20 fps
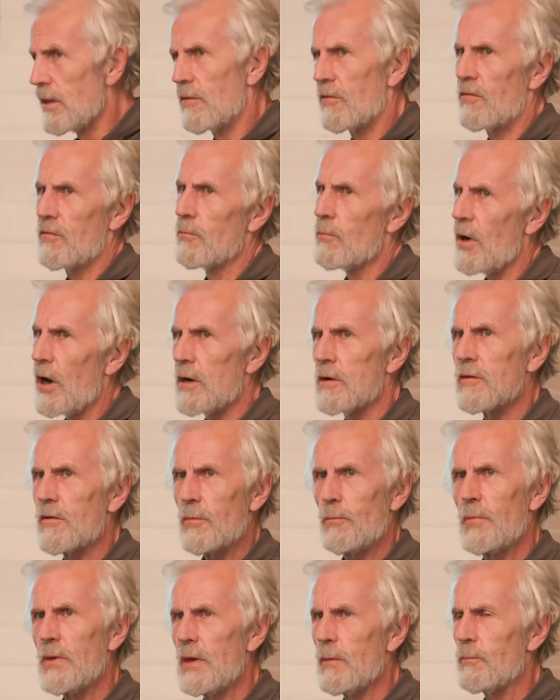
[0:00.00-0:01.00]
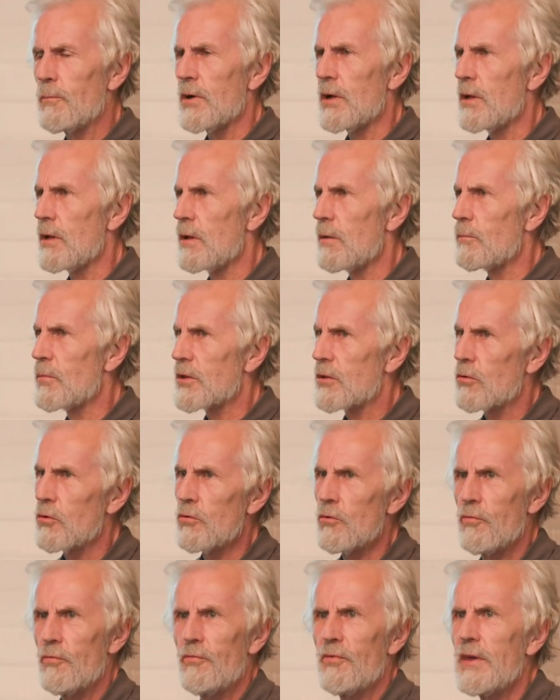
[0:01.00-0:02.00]
smart people, but
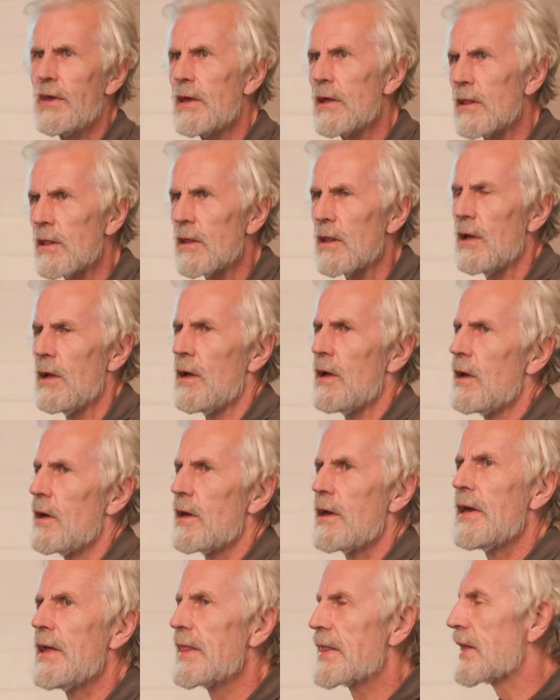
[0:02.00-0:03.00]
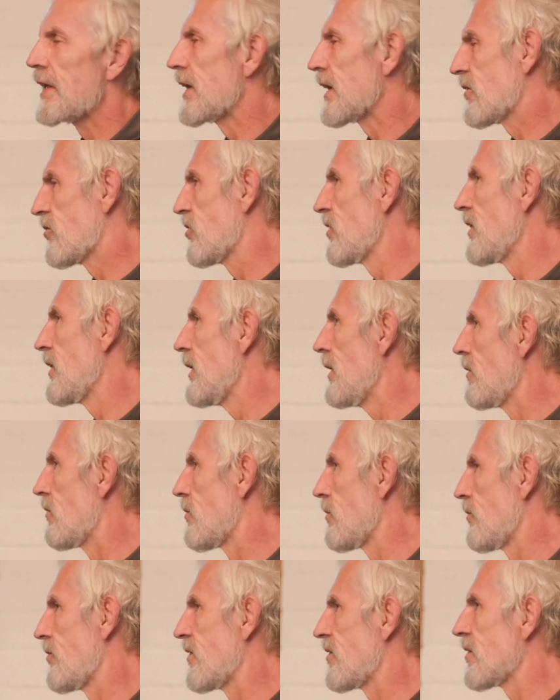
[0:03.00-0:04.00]
who feel intellectually
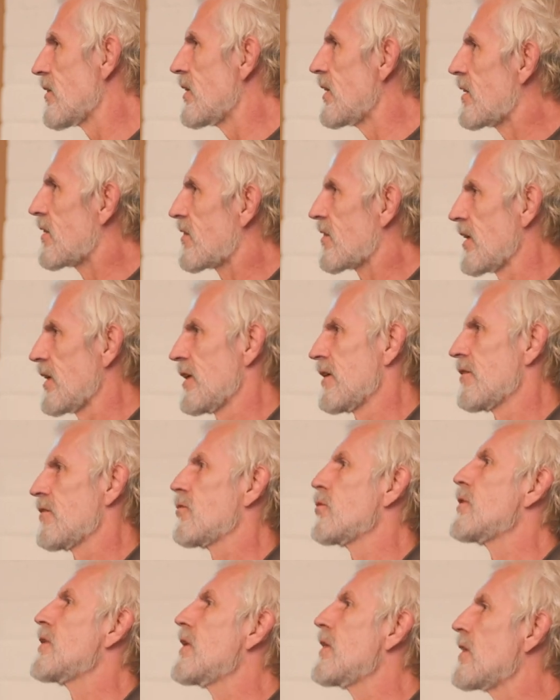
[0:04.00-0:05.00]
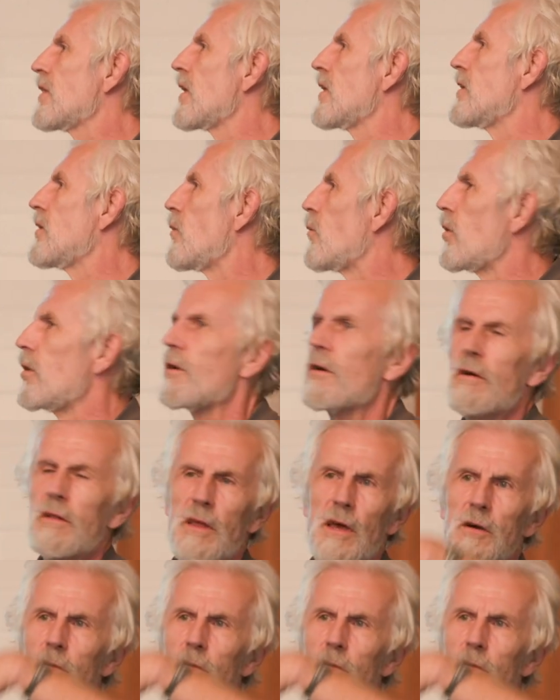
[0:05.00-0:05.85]
insufficiently challenged within their work.